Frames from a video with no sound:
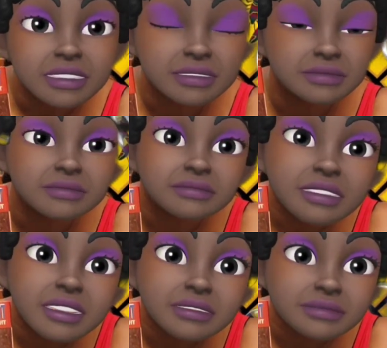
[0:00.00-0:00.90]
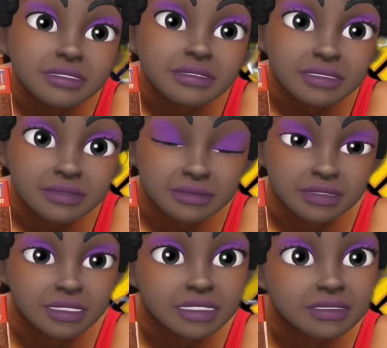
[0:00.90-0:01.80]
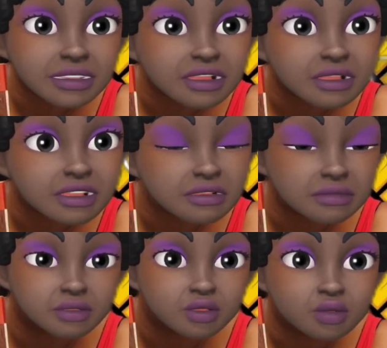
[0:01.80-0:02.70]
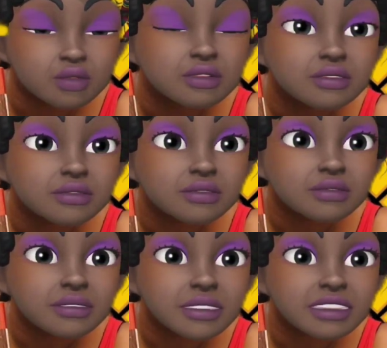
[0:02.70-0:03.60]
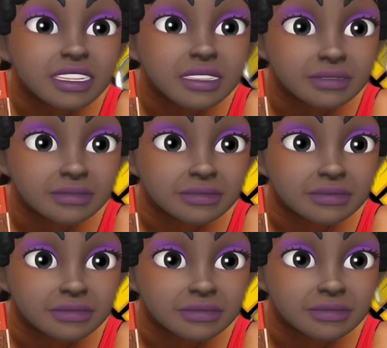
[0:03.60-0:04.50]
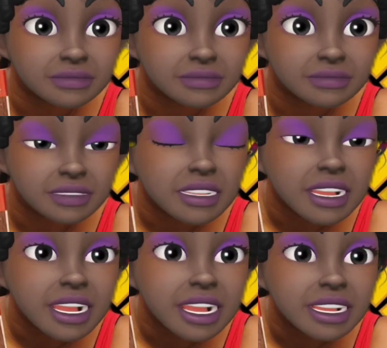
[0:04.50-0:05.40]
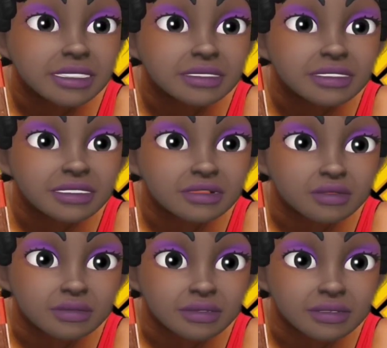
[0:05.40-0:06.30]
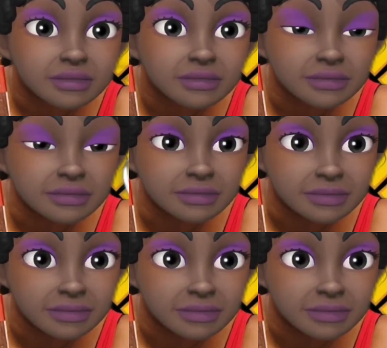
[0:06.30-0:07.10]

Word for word: And if you've not read this book, I suggest you go through my channel and listen to it.